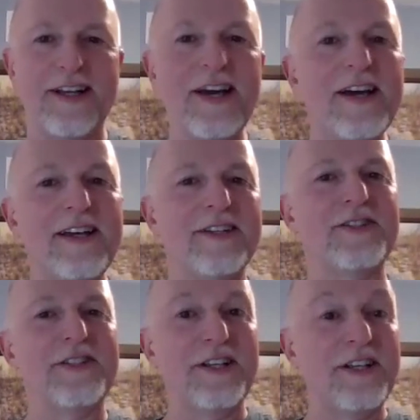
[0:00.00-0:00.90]
And
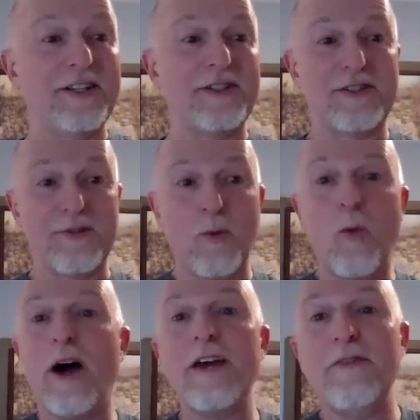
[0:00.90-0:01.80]
his
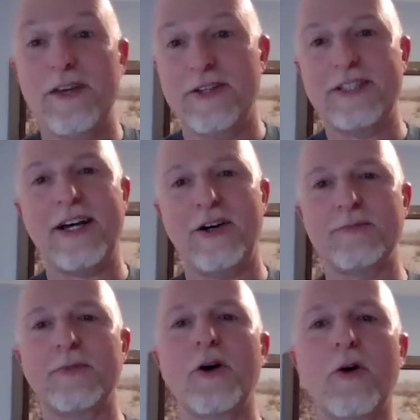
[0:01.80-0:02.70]
wife even
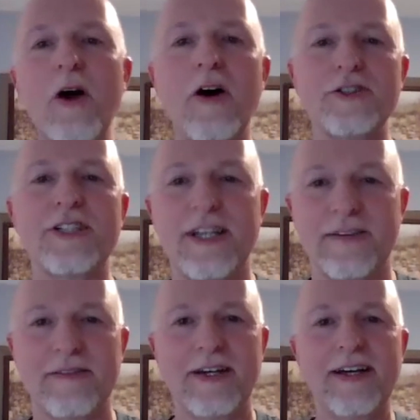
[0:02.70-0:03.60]
tells him, go call
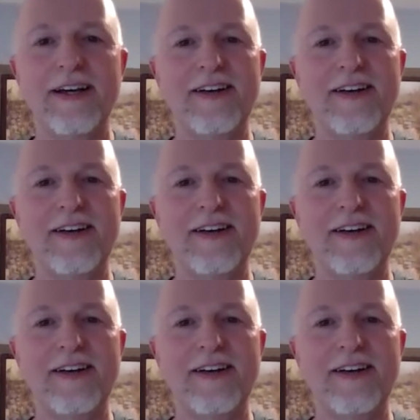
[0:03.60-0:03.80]
Steve,